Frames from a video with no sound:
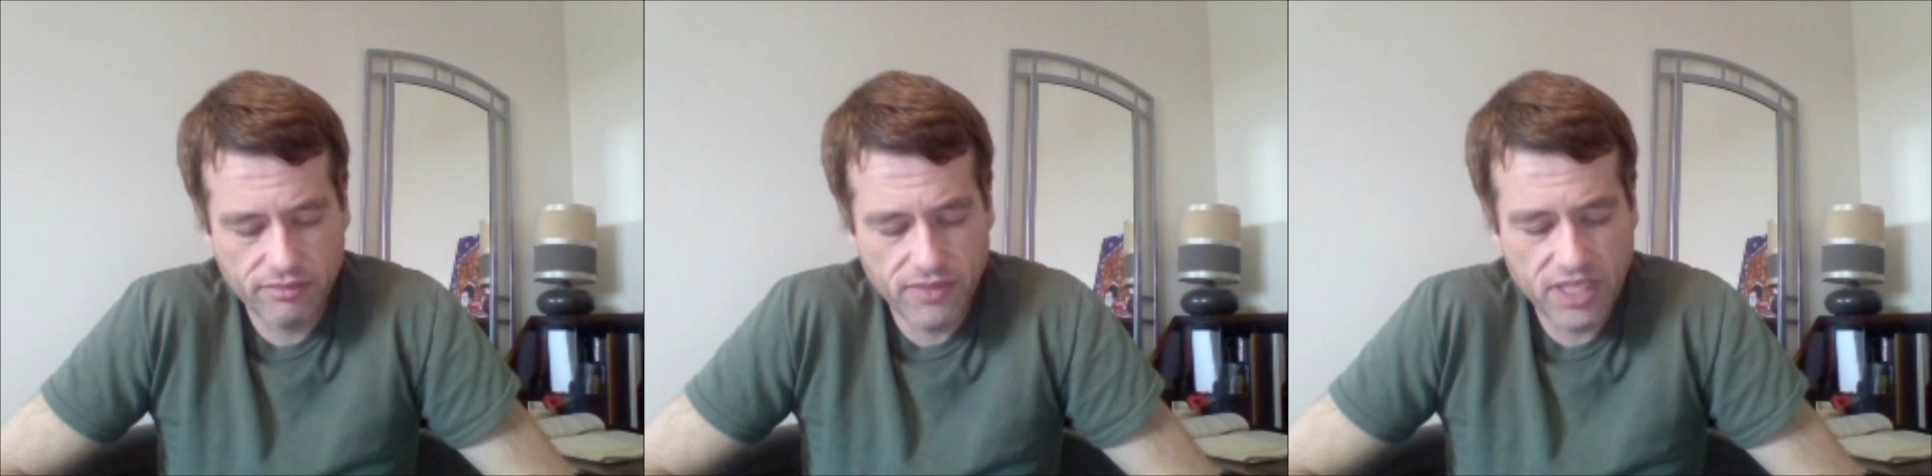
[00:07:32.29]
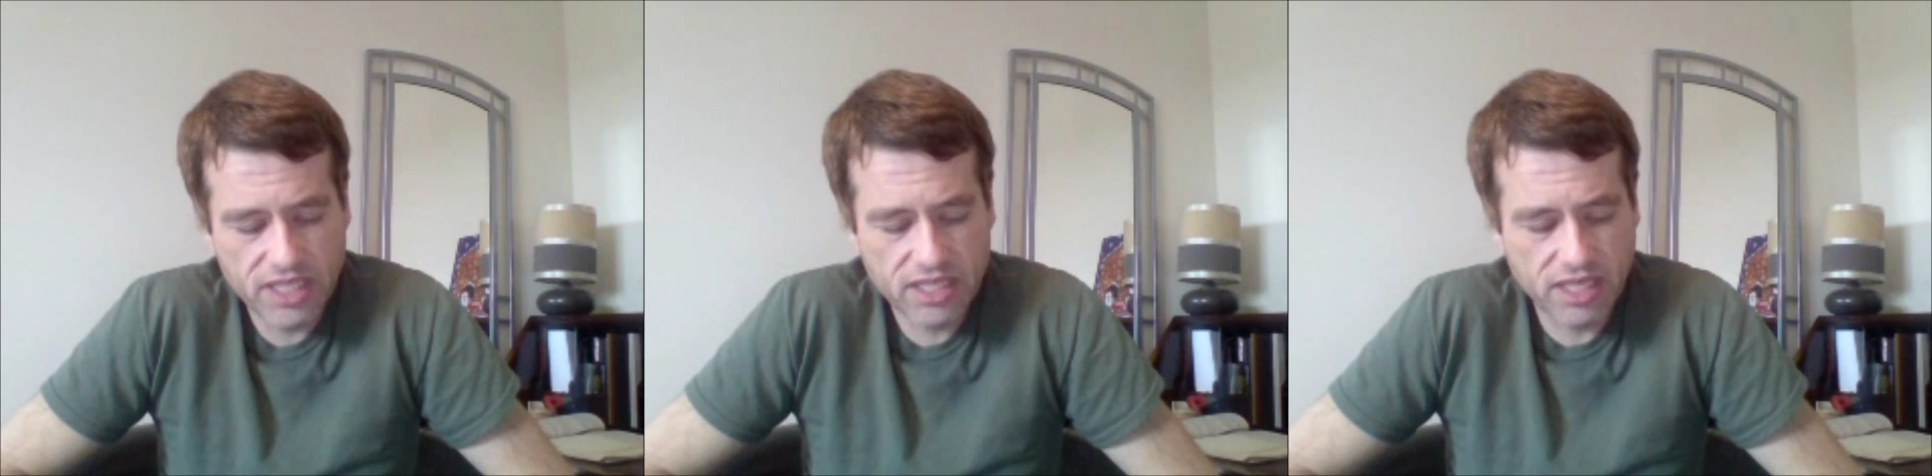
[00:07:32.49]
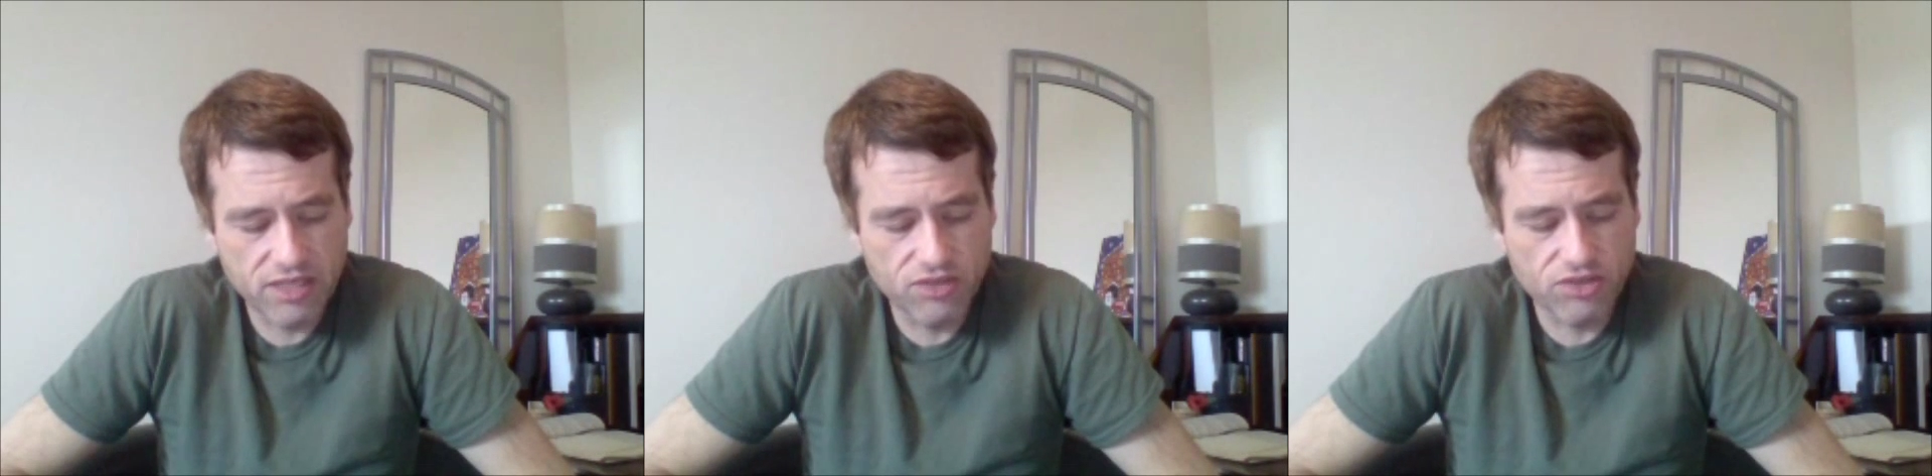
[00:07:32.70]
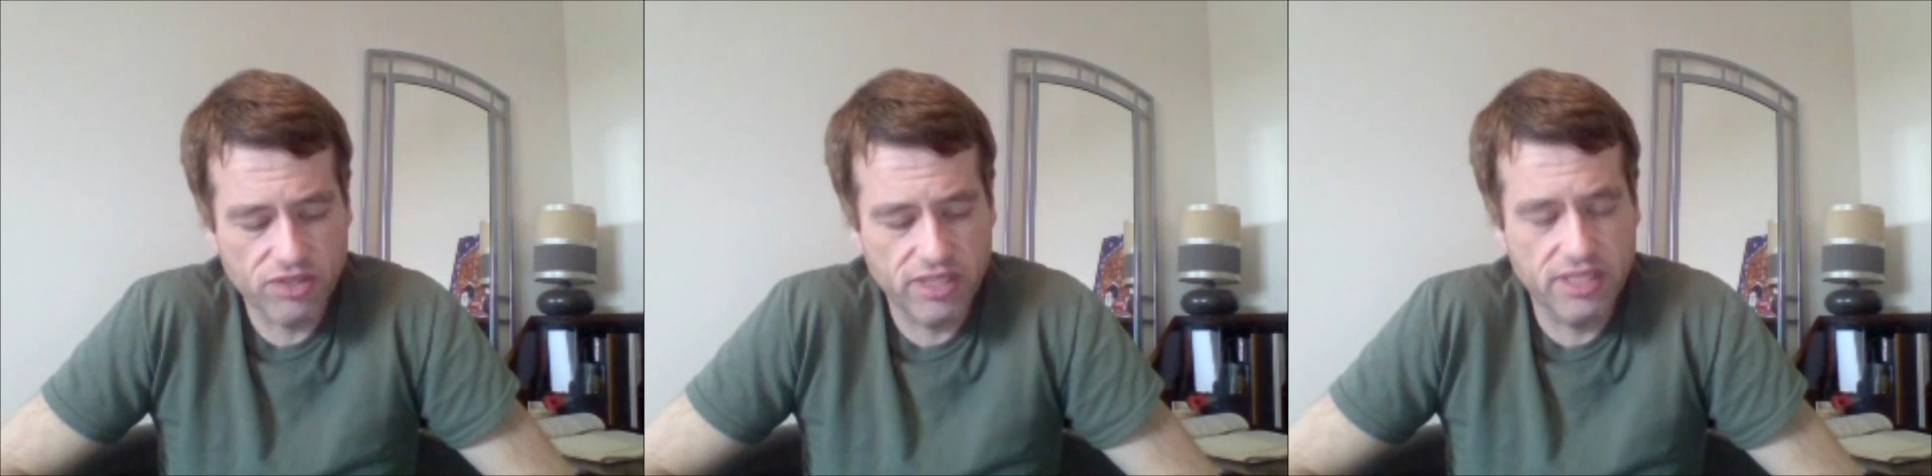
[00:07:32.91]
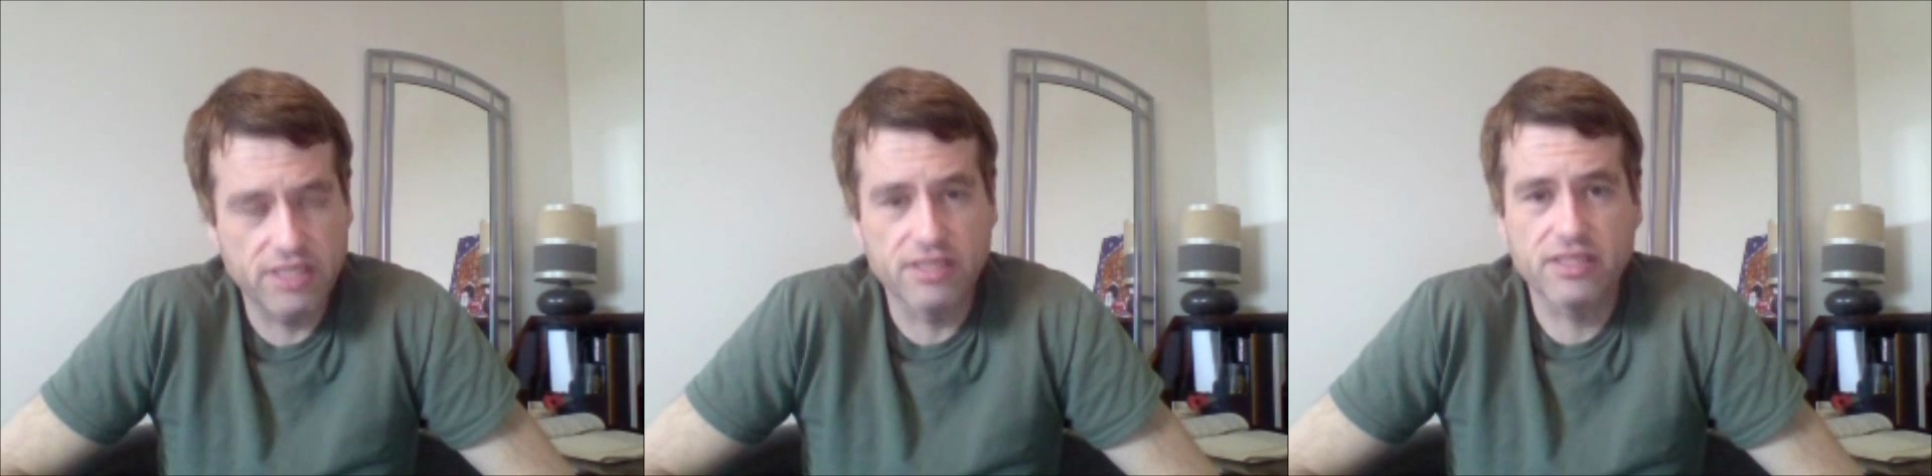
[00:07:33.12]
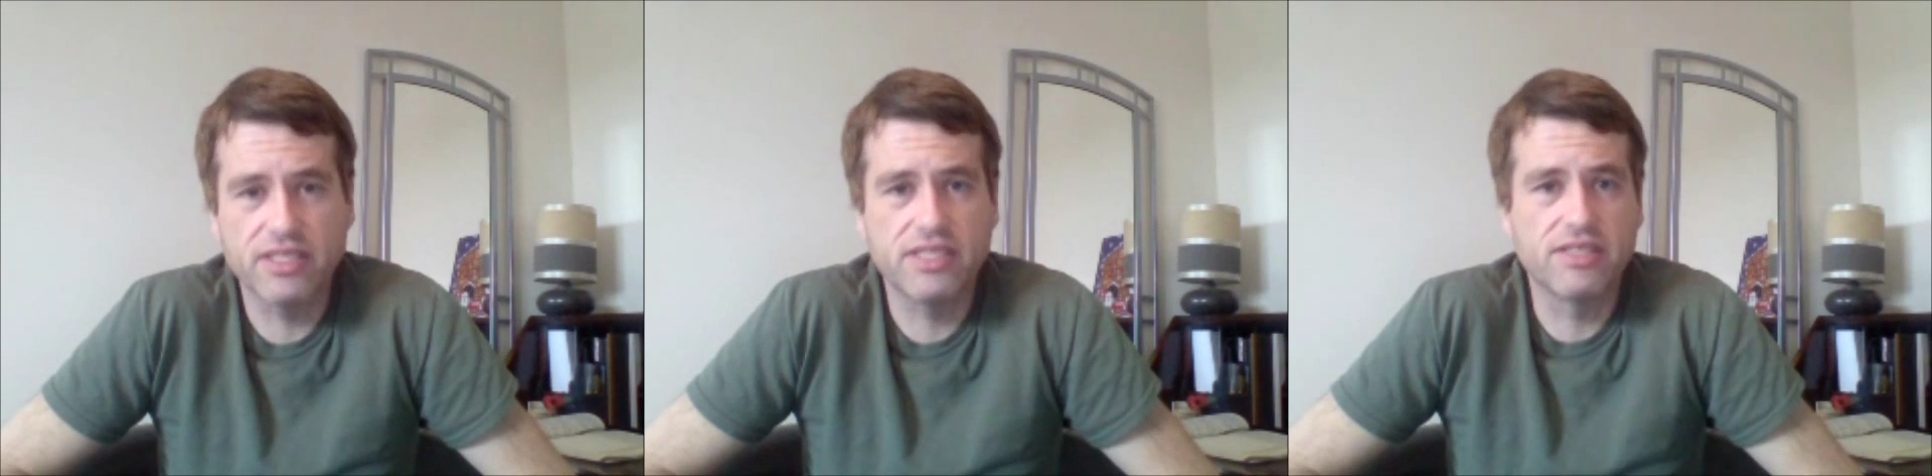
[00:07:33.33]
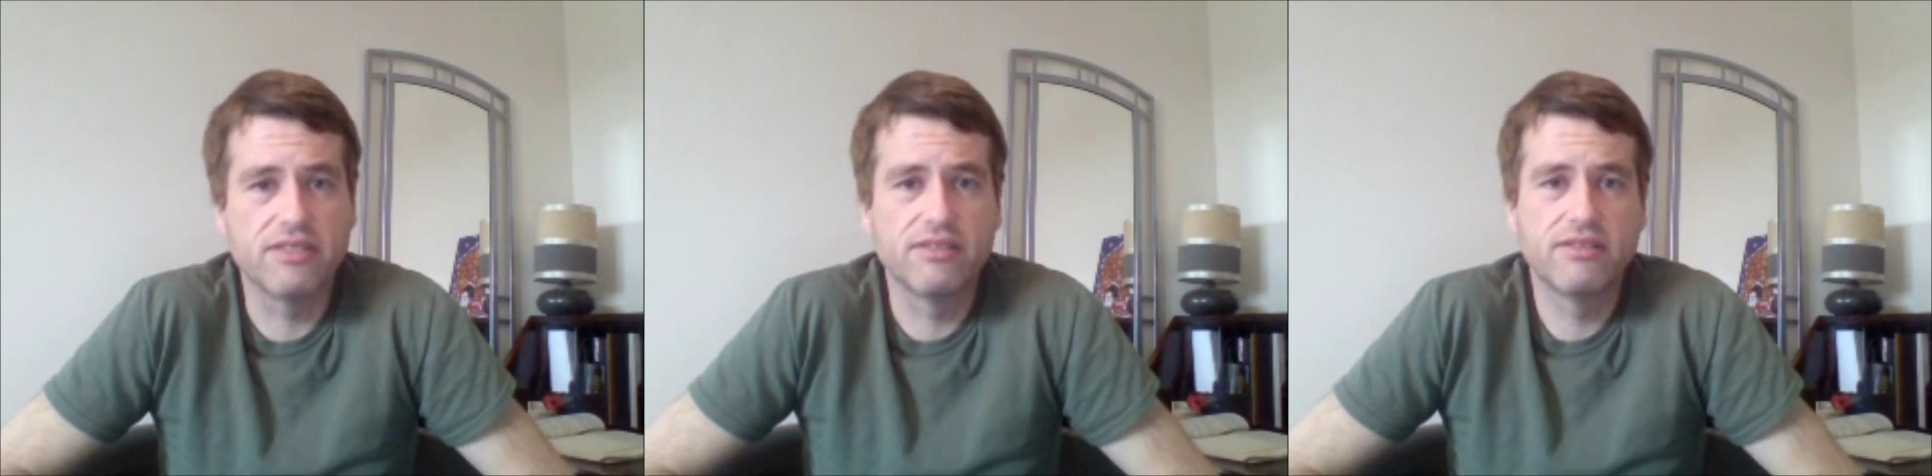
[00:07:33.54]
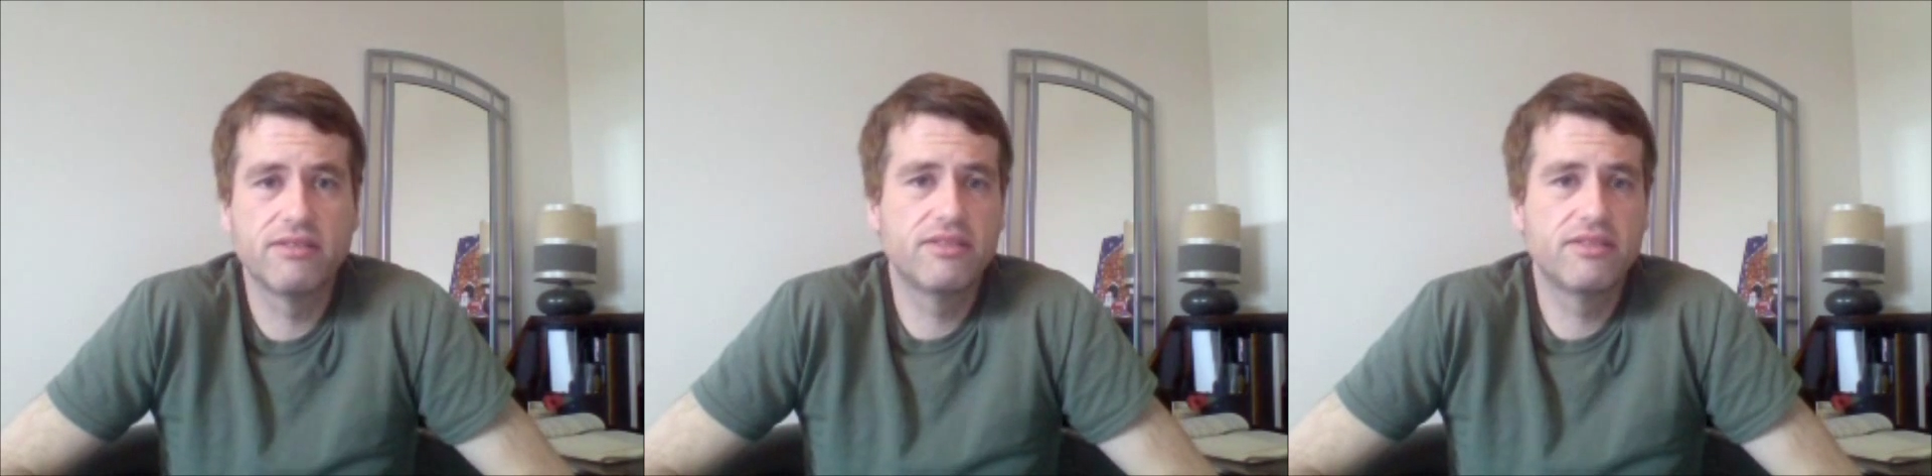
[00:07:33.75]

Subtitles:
This country is